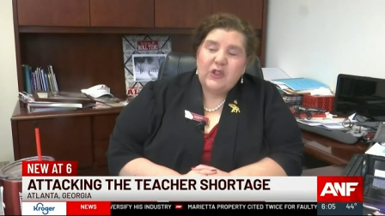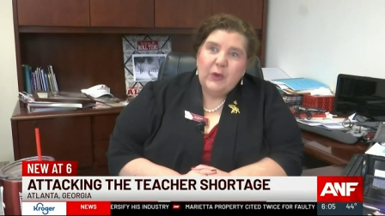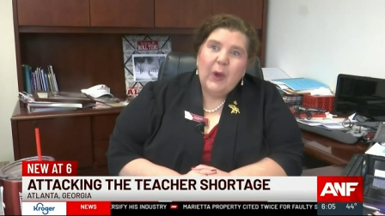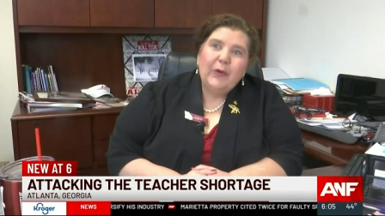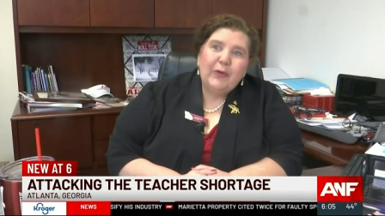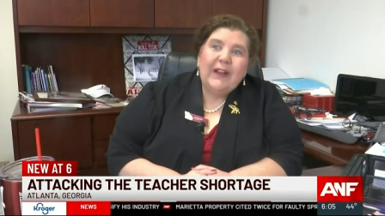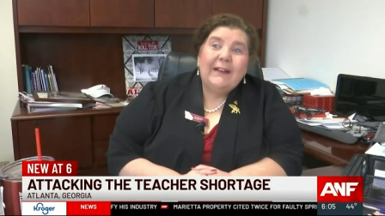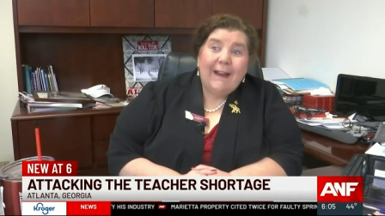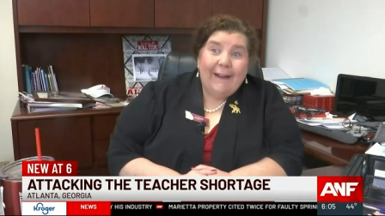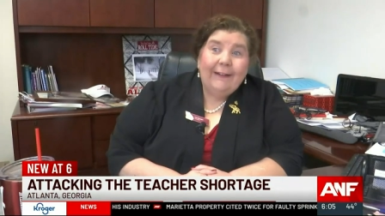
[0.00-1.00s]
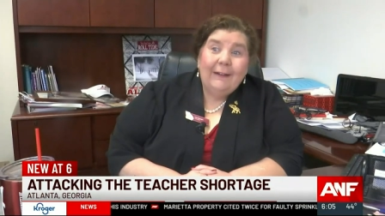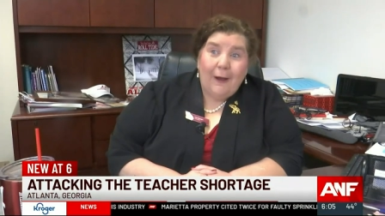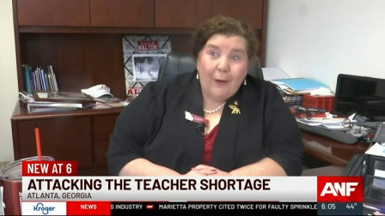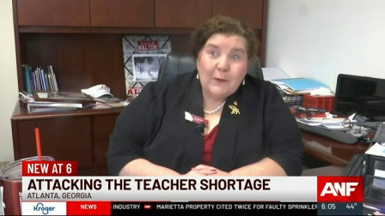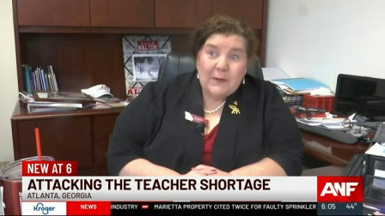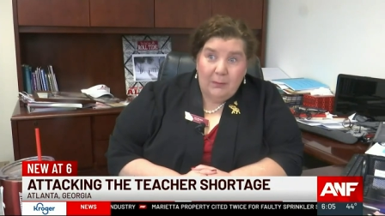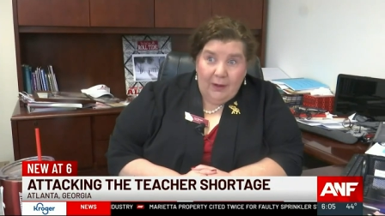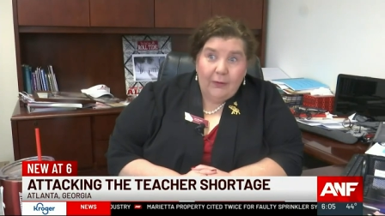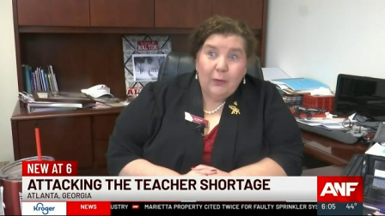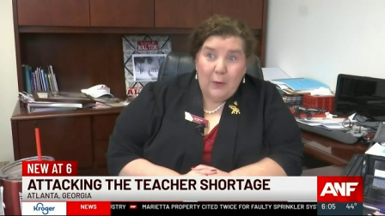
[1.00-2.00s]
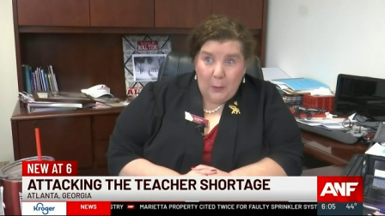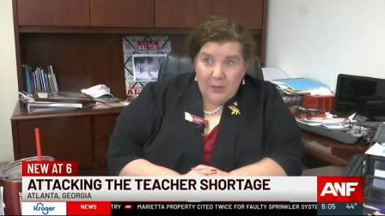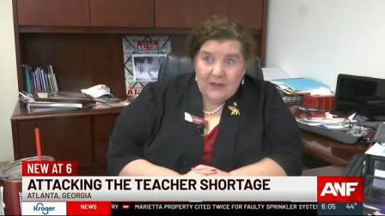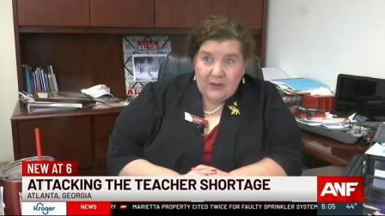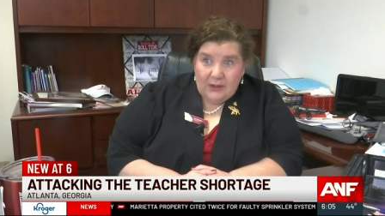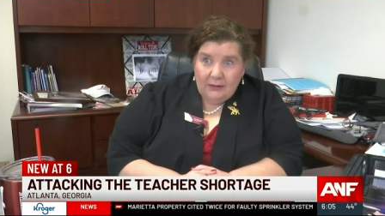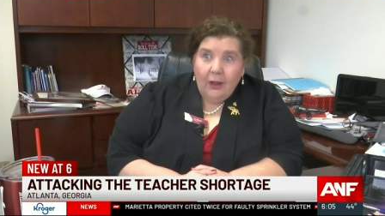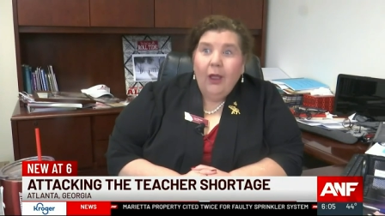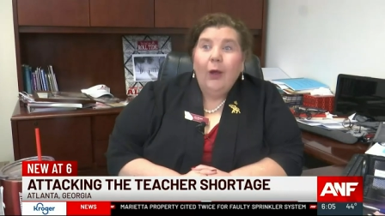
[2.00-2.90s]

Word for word: $290 a month for their pension,